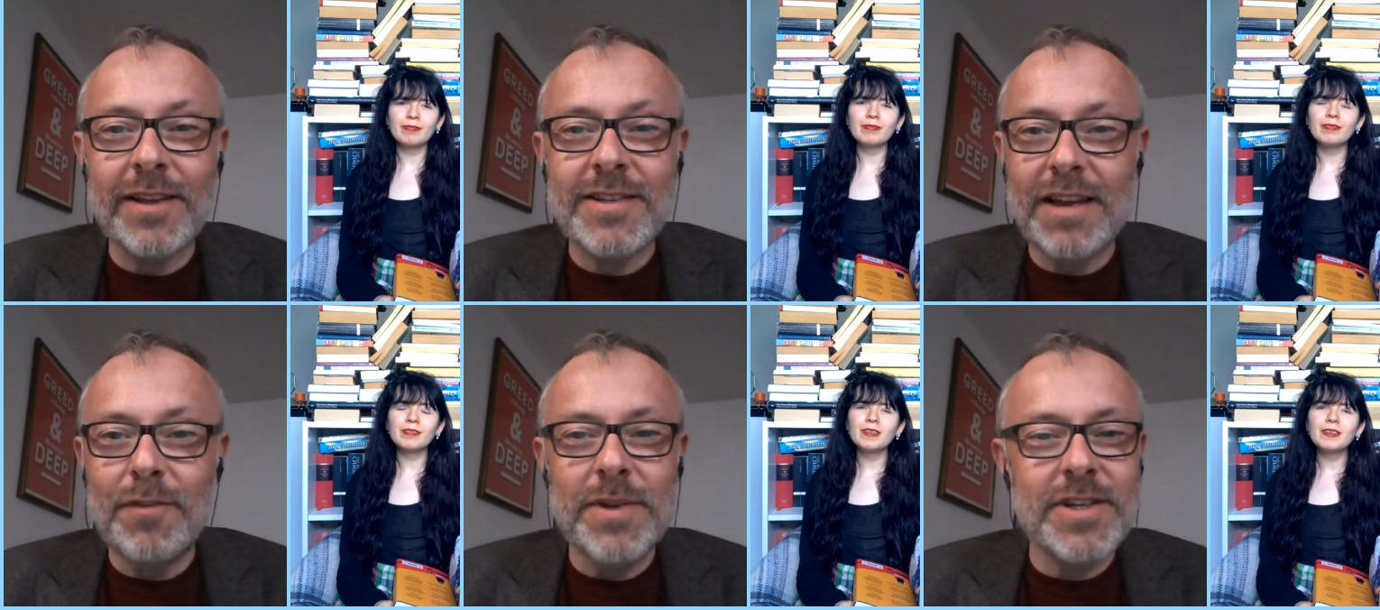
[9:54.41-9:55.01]
Speaker 1: well,
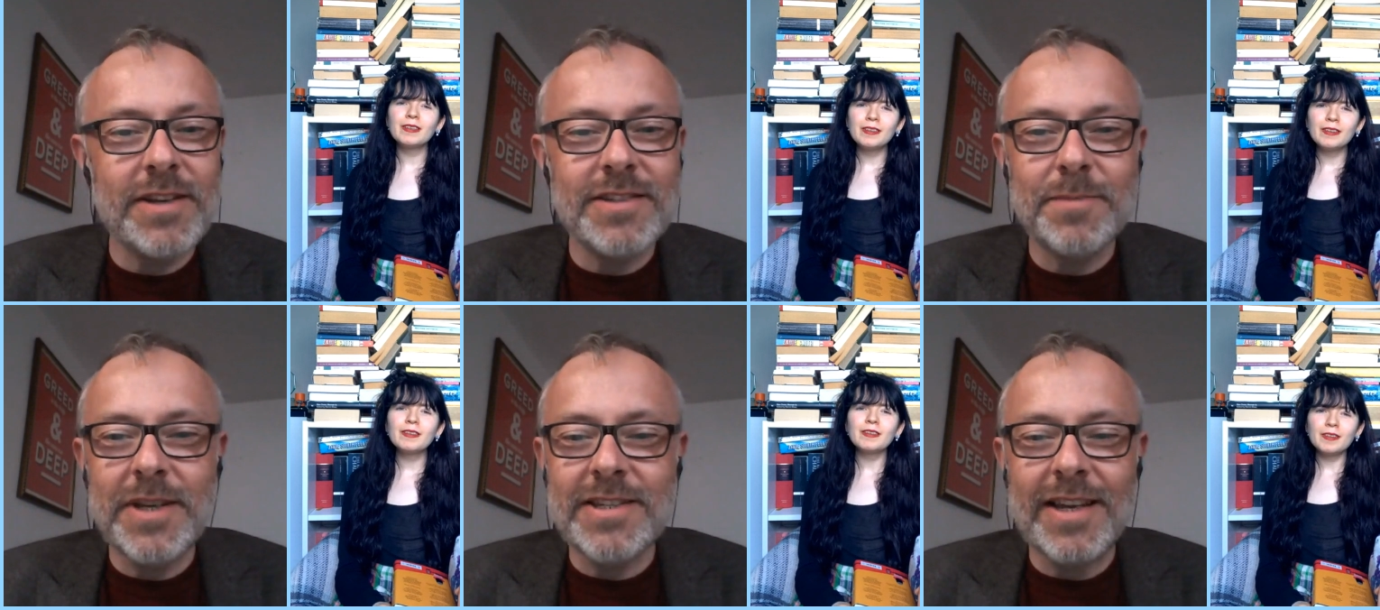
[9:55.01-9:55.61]
because everybody's
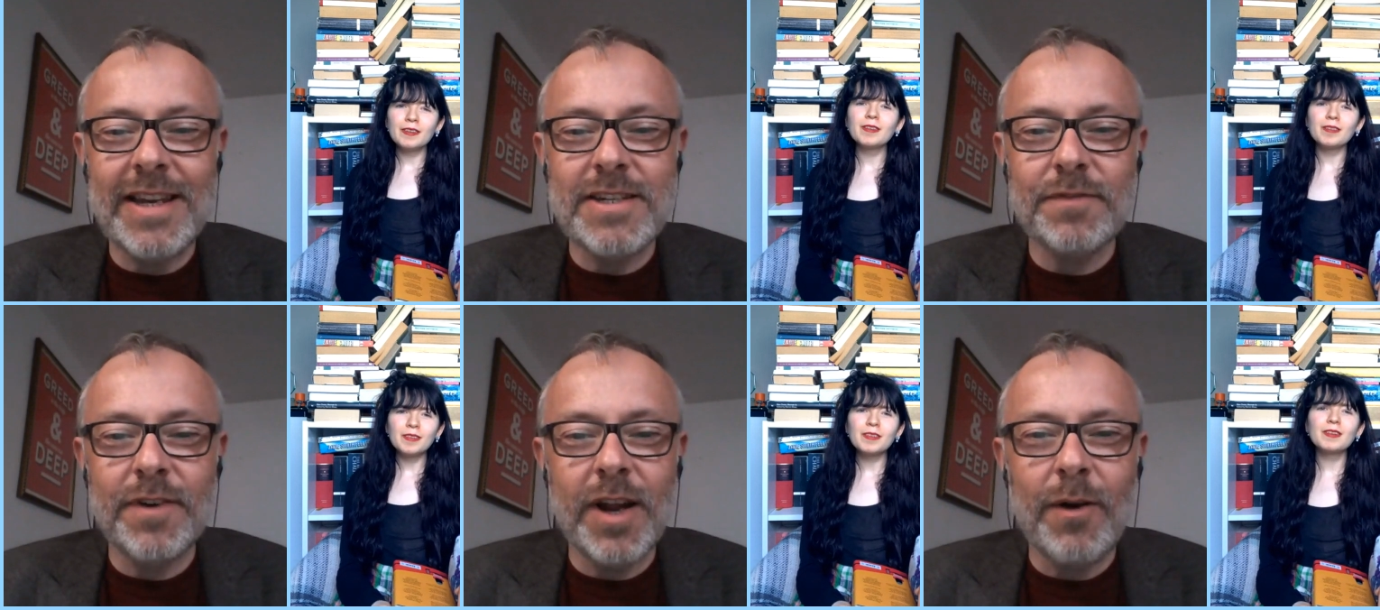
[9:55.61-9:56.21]
got something
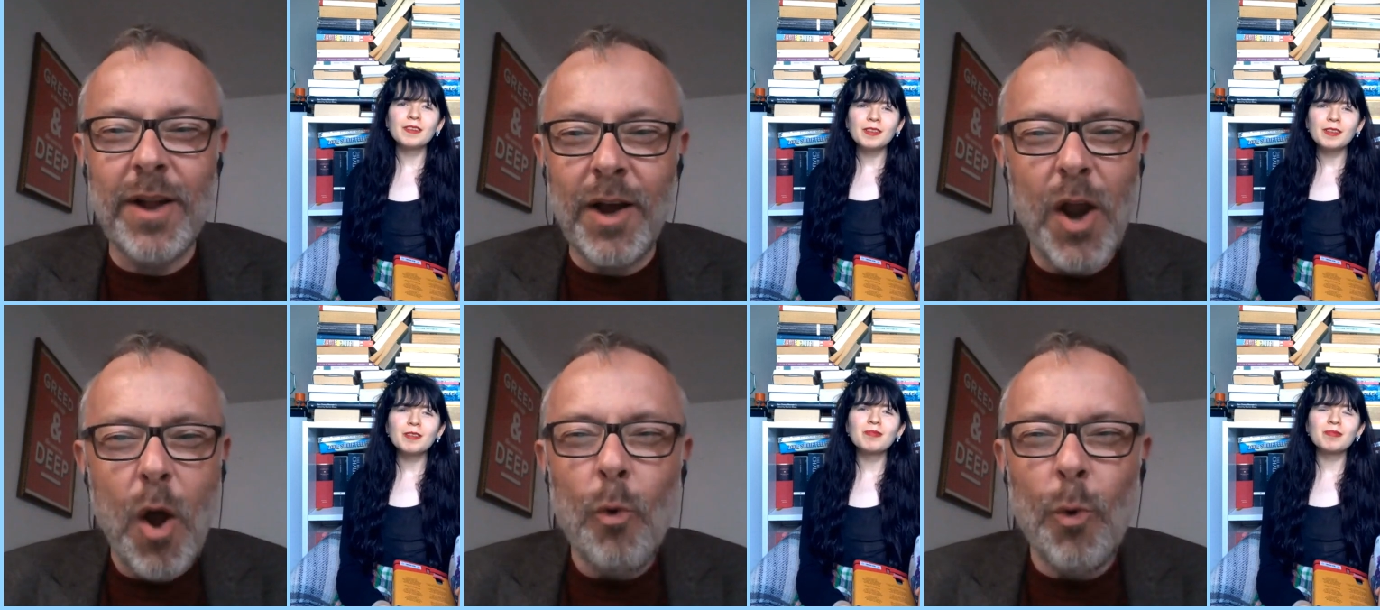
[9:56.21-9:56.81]
slightly different
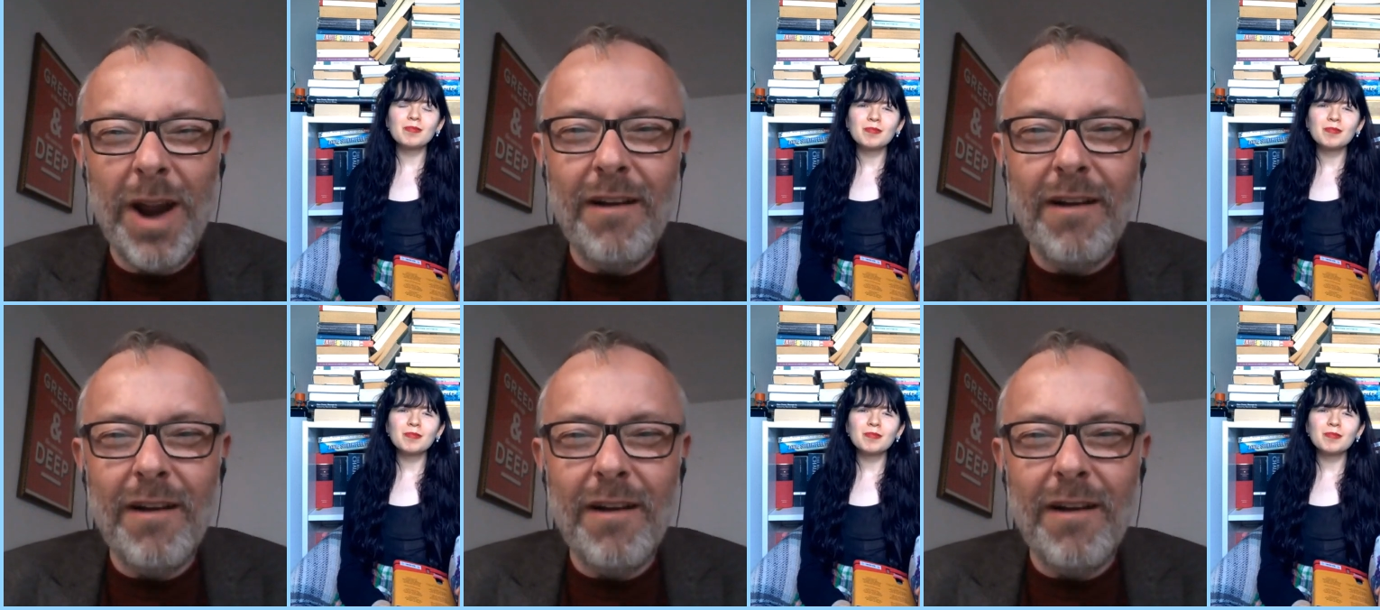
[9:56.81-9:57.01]
going on.